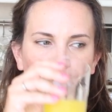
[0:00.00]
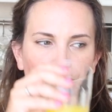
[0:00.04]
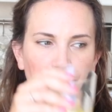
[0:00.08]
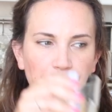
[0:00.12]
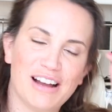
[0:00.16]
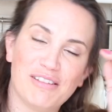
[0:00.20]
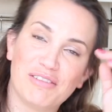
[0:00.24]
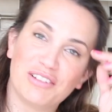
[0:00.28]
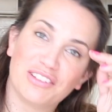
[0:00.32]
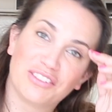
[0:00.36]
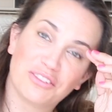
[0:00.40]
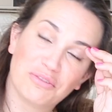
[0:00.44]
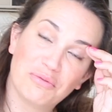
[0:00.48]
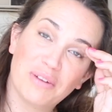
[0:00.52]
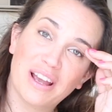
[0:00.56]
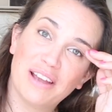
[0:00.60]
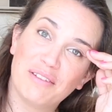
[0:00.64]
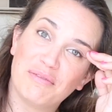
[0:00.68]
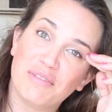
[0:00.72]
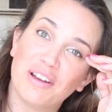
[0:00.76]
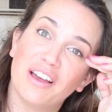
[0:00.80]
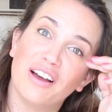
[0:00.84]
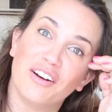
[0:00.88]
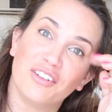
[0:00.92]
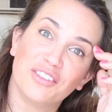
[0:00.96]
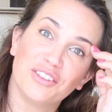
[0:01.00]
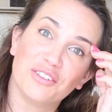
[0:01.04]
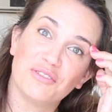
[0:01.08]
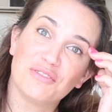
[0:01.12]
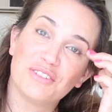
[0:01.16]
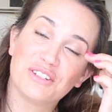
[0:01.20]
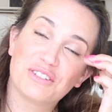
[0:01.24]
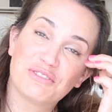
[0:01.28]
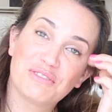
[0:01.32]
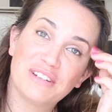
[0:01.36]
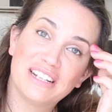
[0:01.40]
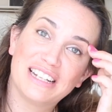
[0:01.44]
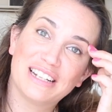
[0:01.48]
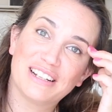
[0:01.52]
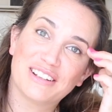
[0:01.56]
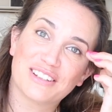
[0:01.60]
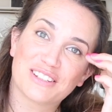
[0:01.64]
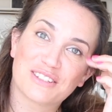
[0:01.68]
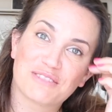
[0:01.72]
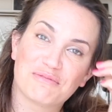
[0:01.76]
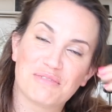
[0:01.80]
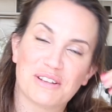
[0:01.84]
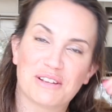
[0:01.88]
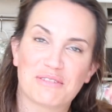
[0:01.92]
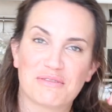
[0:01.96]
I was away on a retreat
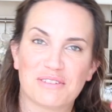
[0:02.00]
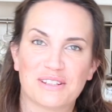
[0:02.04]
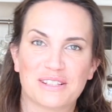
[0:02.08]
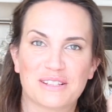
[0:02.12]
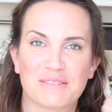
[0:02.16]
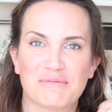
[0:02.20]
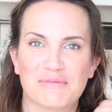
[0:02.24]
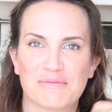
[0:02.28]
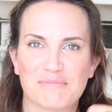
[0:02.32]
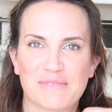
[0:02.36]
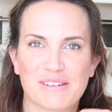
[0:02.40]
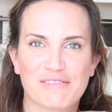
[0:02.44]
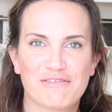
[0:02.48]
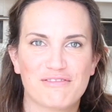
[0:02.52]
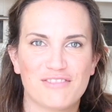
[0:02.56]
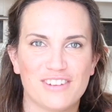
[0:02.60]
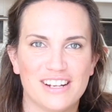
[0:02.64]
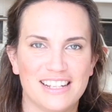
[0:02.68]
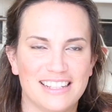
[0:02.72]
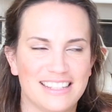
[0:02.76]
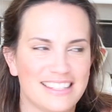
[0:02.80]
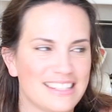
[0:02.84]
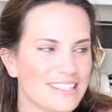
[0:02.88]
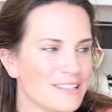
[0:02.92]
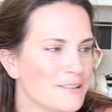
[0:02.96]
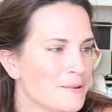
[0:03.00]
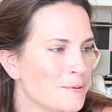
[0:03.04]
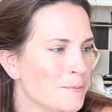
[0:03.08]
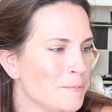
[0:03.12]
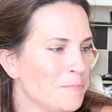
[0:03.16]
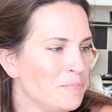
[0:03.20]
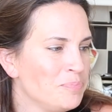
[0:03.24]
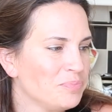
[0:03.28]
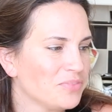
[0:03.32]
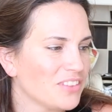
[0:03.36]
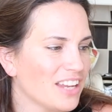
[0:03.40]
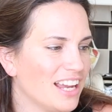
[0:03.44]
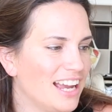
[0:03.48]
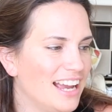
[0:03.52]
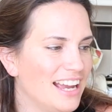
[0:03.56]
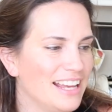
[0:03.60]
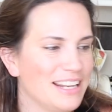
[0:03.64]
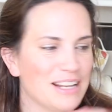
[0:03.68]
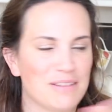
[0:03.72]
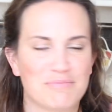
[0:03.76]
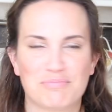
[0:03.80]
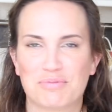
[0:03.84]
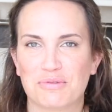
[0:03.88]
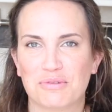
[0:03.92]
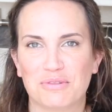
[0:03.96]
last week with some of my friends,
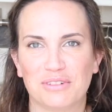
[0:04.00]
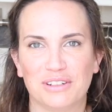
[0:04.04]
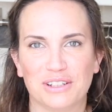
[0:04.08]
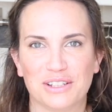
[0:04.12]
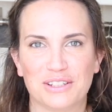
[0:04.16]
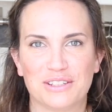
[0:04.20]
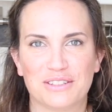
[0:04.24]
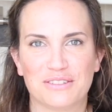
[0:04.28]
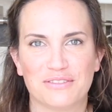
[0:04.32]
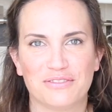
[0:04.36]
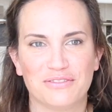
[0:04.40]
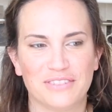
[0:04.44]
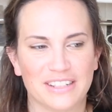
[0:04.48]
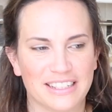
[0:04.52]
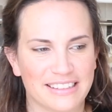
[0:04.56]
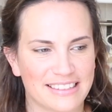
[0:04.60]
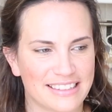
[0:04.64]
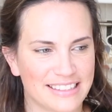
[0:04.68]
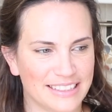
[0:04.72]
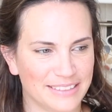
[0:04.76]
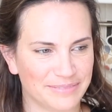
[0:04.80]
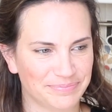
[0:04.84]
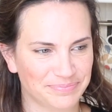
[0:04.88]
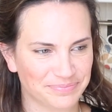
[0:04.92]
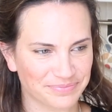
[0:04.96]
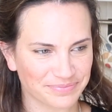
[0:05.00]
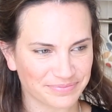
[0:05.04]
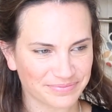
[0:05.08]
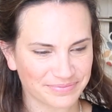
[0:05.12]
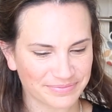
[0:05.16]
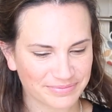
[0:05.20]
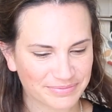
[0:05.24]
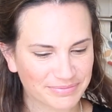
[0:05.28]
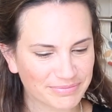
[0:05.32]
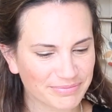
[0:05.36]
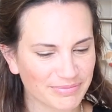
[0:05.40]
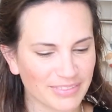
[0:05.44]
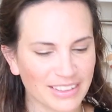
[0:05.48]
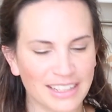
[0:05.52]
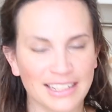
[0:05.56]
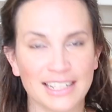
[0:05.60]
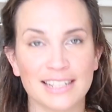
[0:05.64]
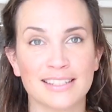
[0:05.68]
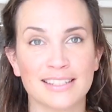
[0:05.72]
and I brought loads of Fanta, and